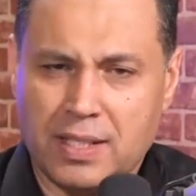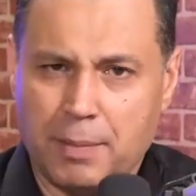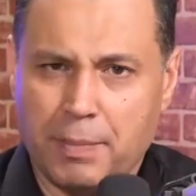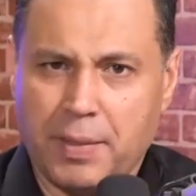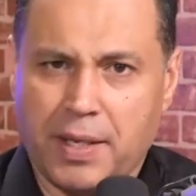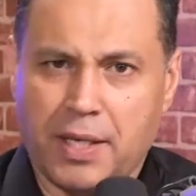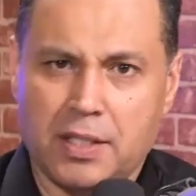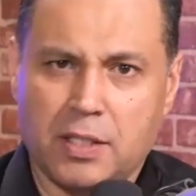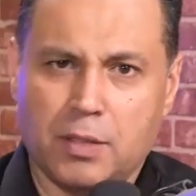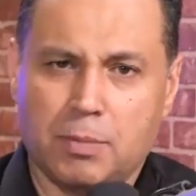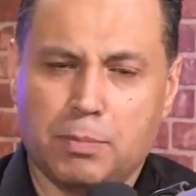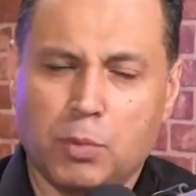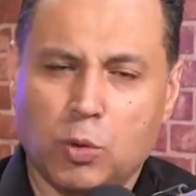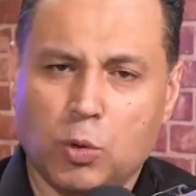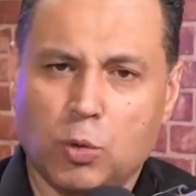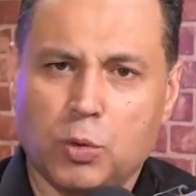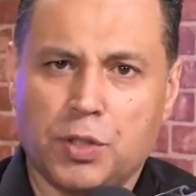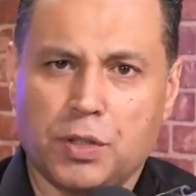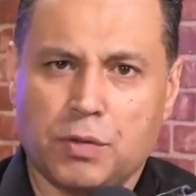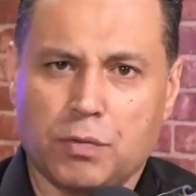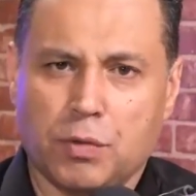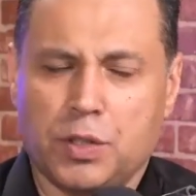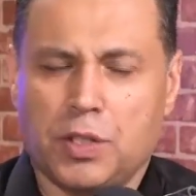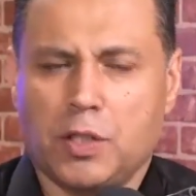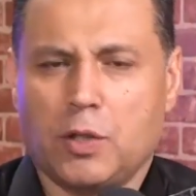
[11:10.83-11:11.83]
from the
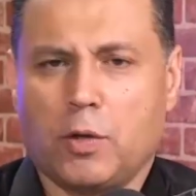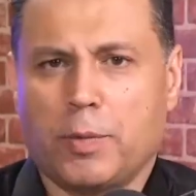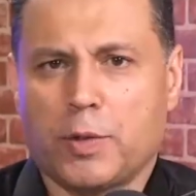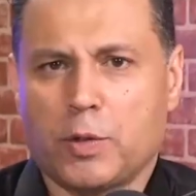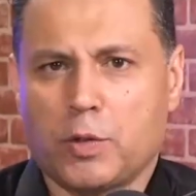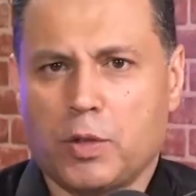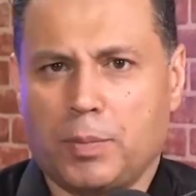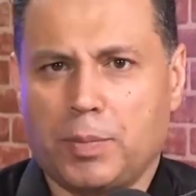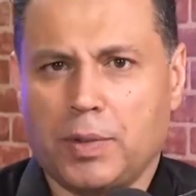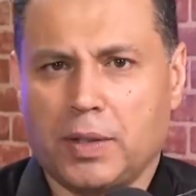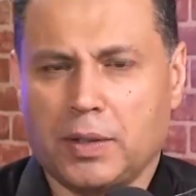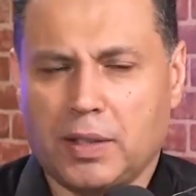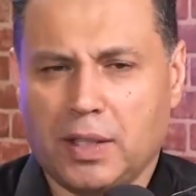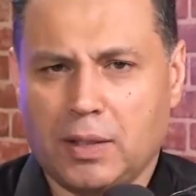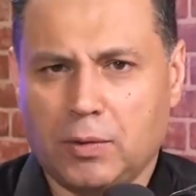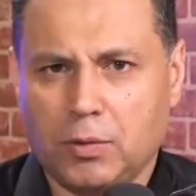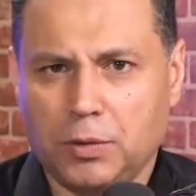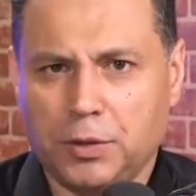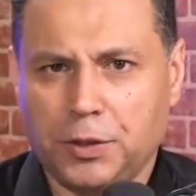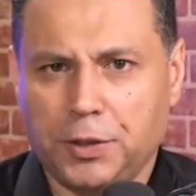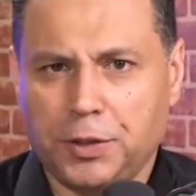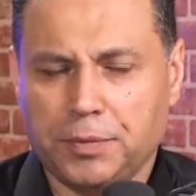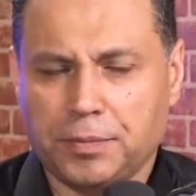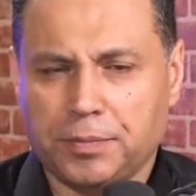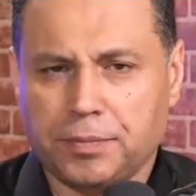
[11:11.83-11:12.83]
good seeds you
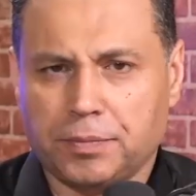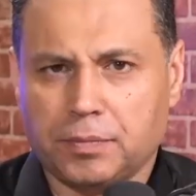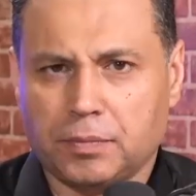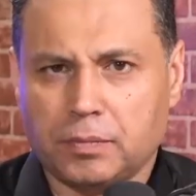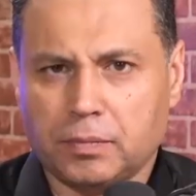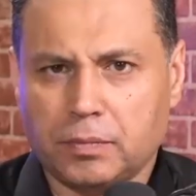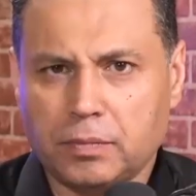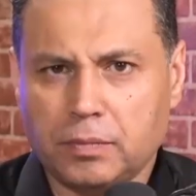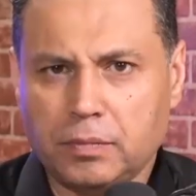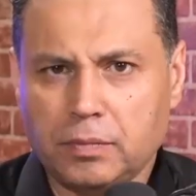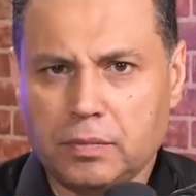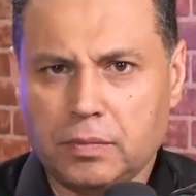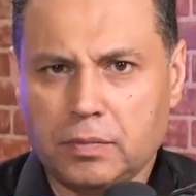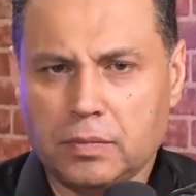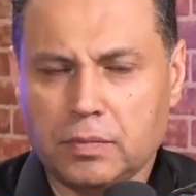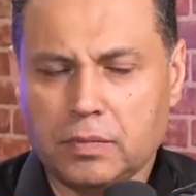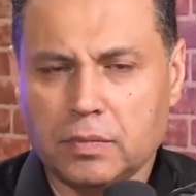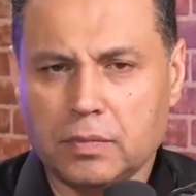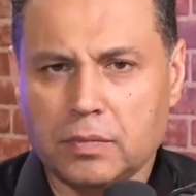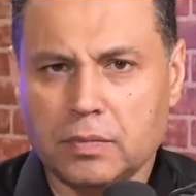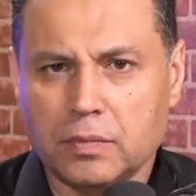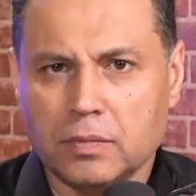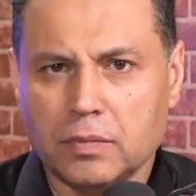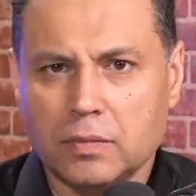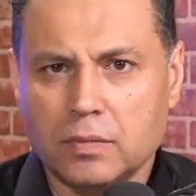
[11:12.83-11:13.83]
started to plant
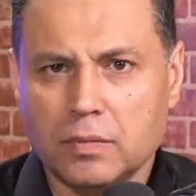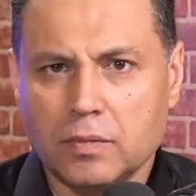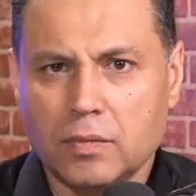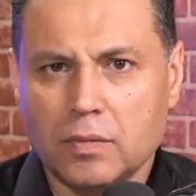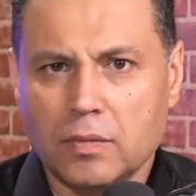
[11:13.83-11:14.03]
today.